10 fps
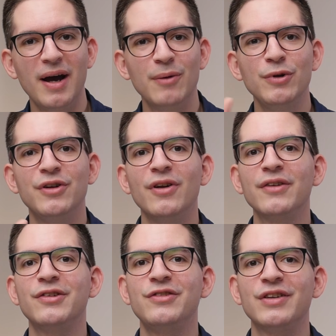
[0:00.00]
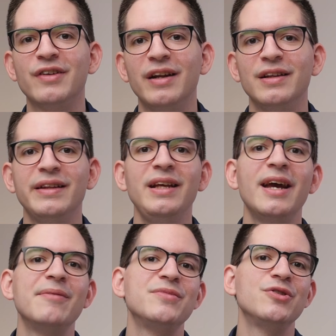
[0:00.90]
I would not suggest getting the
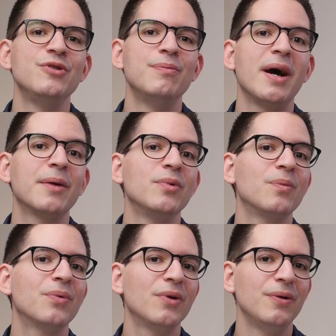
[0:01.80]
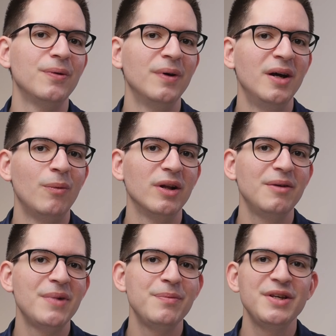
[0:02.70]
M2 MacBook Pro. While
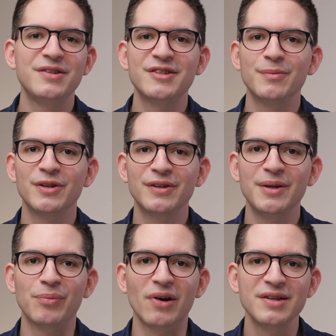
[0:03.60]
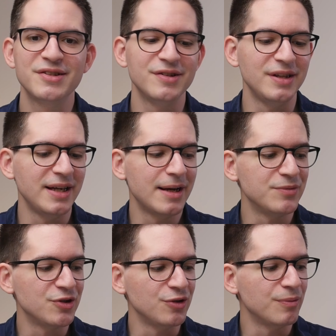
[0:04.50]
it may be similarly priced to the
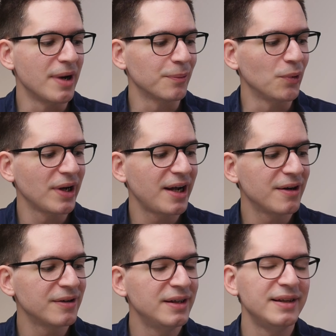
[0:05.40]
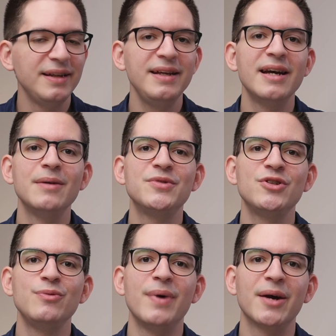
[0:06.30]
M2 MacBook Air, the
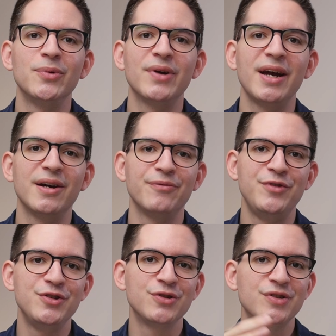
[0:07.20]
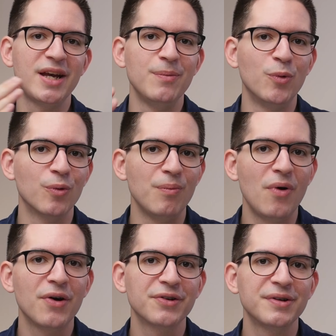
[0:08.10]
M2 MacBook Air features a more
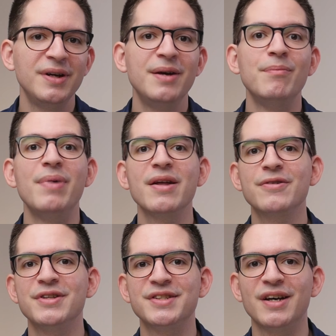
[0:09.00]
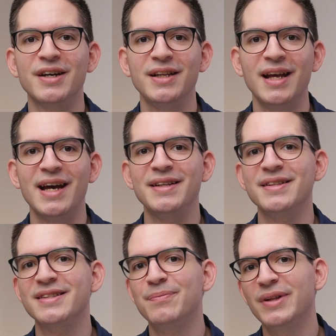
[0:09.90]
modern, better design and
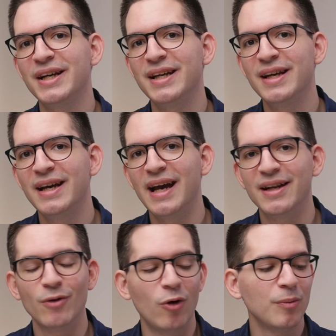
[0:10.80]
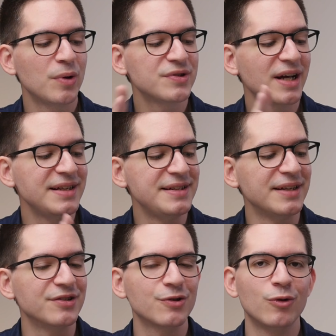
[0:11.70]
display, and almost
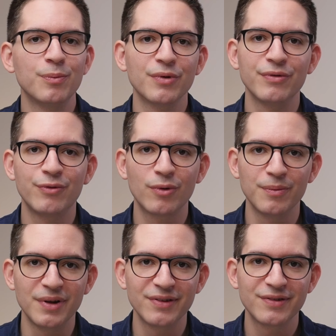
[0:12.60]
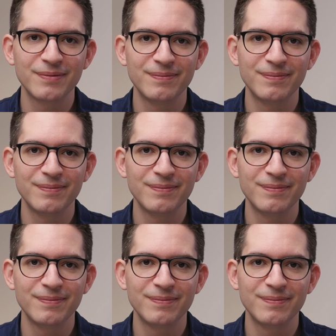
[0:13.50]
identical performance.